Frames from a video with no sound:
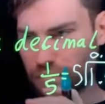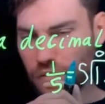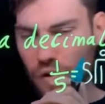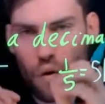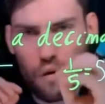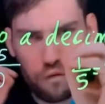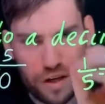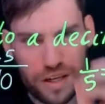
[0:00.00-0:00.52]

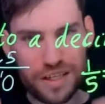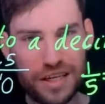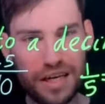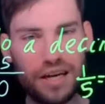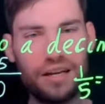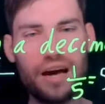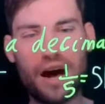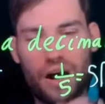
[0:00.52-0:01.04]
Hopefully you
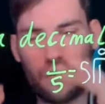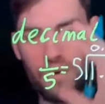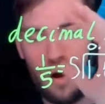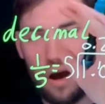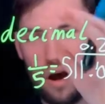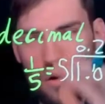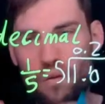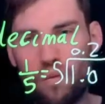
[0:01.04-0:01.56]
see now
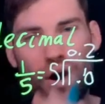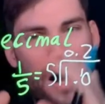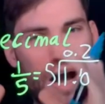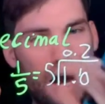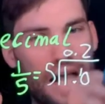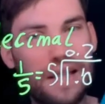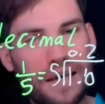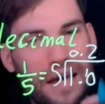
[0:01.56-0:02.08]

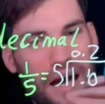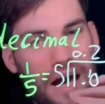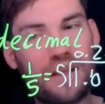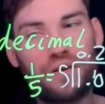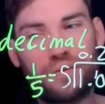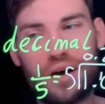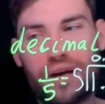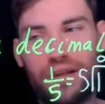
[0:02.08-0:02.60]
why they are
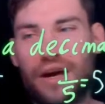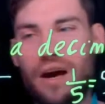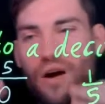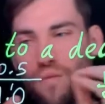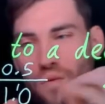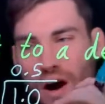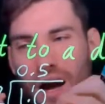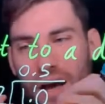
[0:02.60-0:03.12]
the way they are,
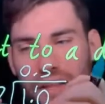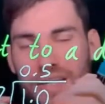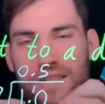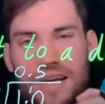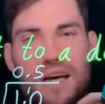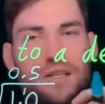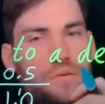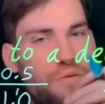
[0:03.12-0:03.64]
why these
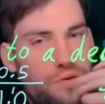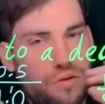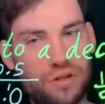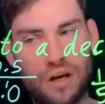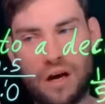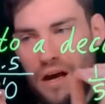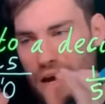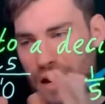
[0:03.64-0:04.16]
decimals
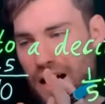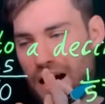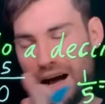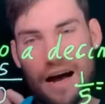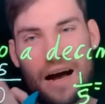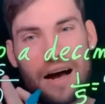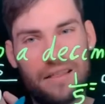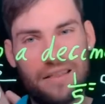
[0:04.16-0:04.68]

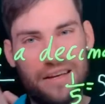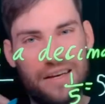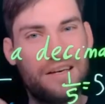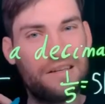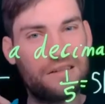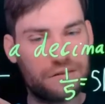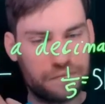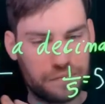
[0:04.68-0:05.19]
are
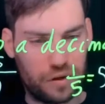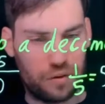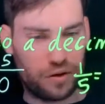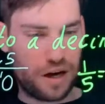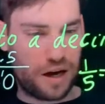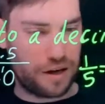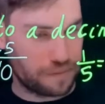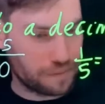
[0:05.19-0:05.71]
these,
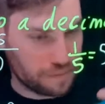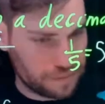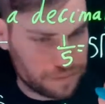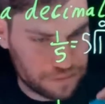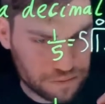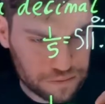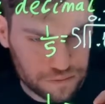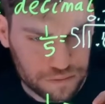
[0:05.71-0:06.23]
okay?
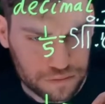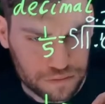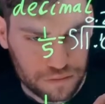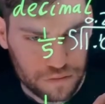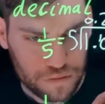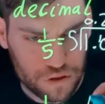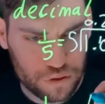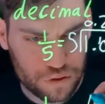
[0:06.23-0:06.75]

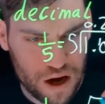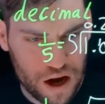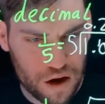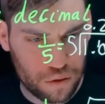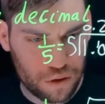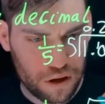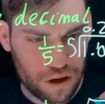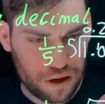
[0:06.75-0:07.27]

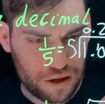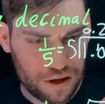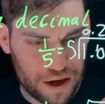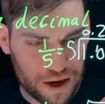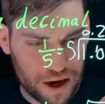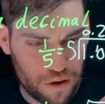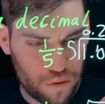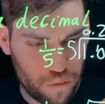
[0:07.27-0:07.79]
Now, yet
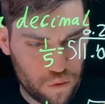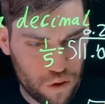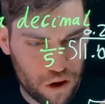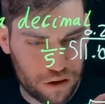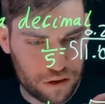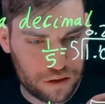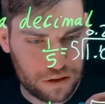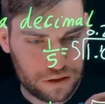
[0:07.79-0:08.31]
again,
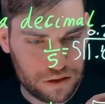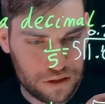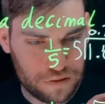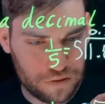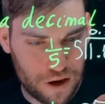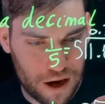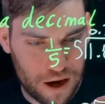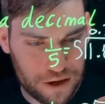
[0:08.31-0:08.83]
1
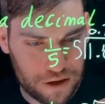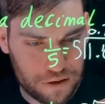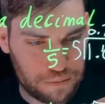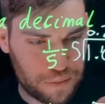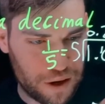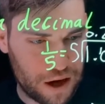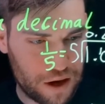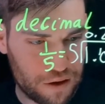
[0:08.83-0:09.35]
divided
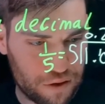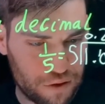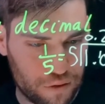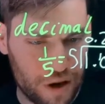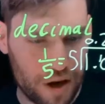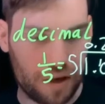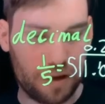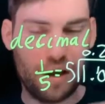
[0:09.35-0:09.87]
by
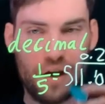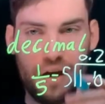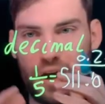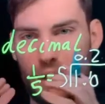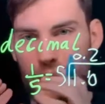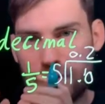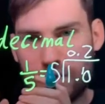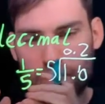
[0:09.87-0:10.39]
3.
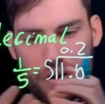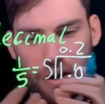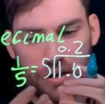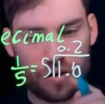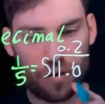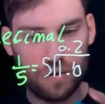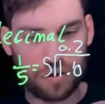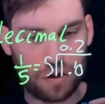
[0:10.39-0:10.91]
How many 3's
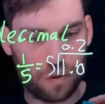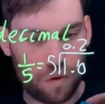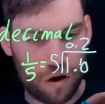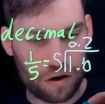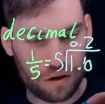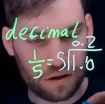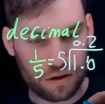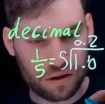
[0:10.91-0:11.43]
go into
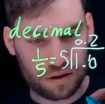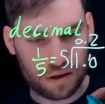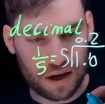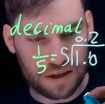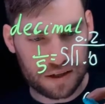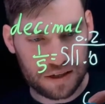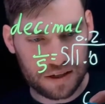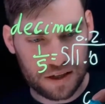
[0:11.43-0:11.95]
1?
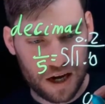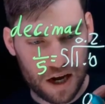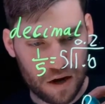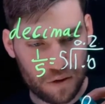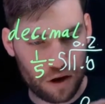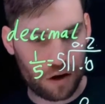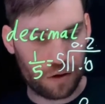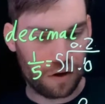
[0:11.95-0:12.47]
That is
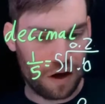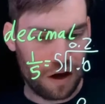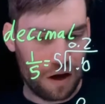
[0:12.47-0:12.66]
0.